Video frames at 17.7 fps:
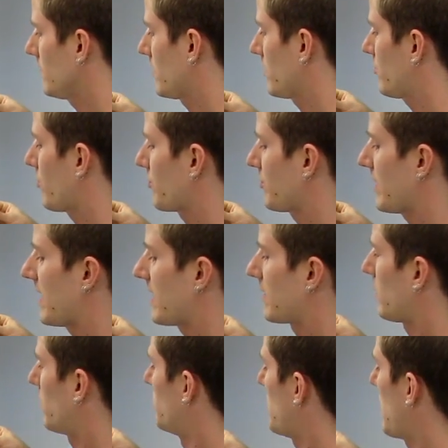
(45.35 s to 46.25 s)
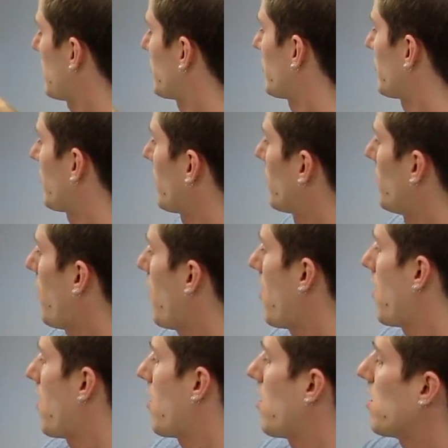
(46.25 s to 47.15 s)
Shows you how to mount it to the
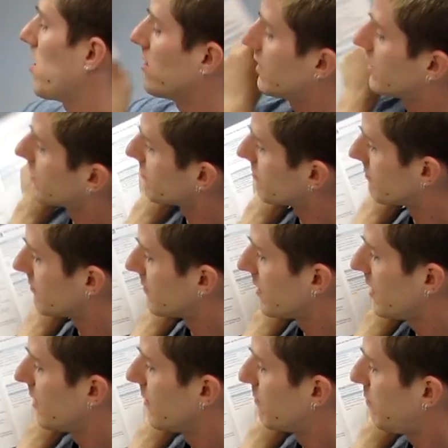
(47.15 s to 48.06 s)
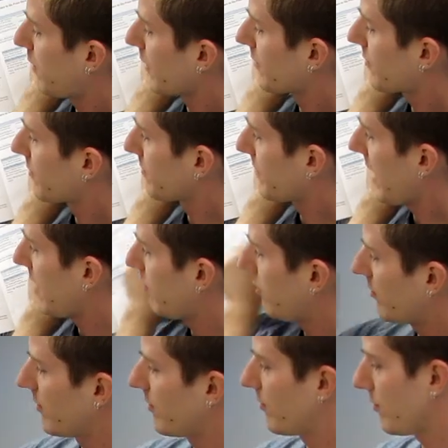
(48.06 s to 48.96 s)
wall and plug some
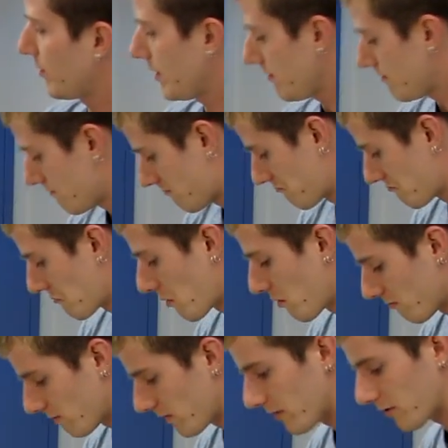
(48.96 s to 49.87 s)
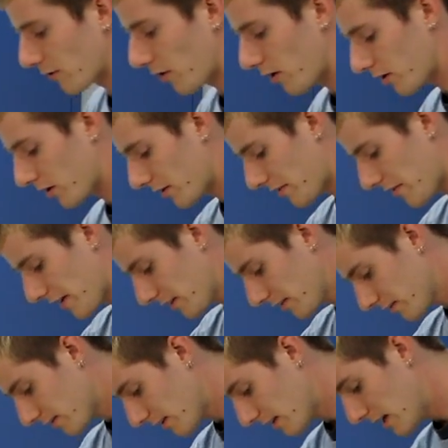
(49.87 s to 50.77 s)
cables into it. These are all good
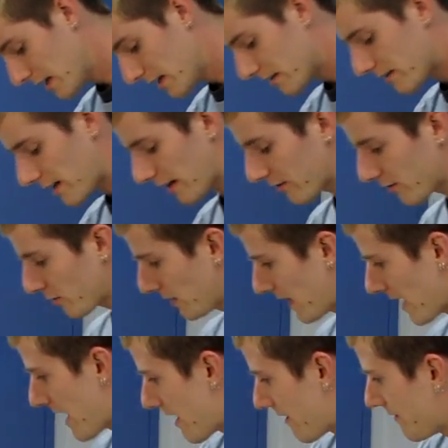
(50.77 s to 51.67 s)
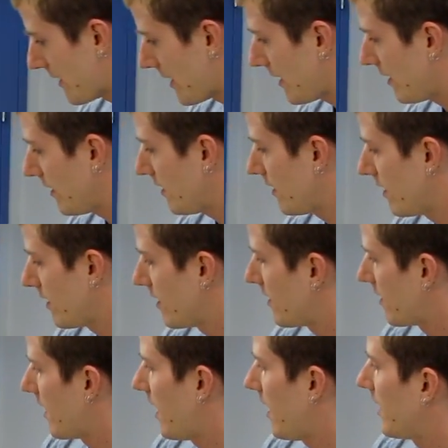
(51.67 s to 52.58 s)
things. Next we have a
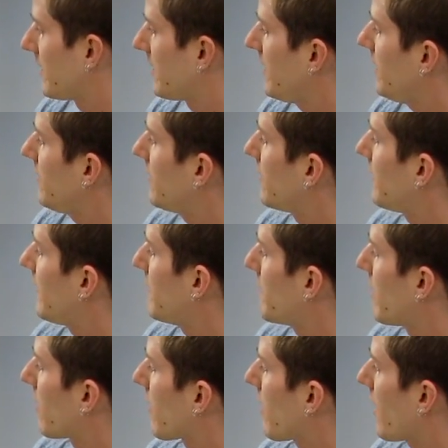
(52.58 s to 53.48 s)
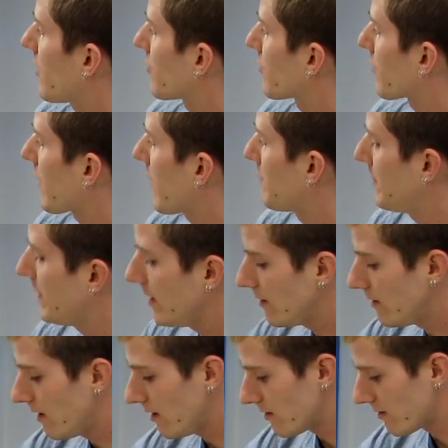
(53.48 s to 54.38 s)
uh, Guide de démarrage
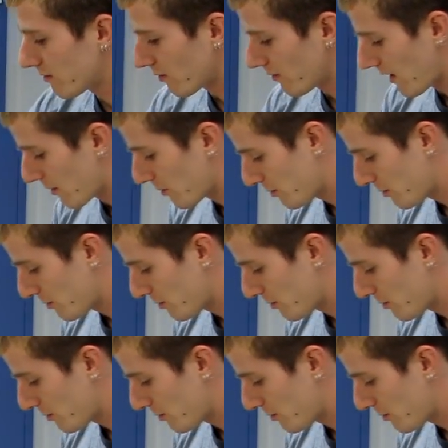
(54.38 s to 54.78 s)
rapide, so that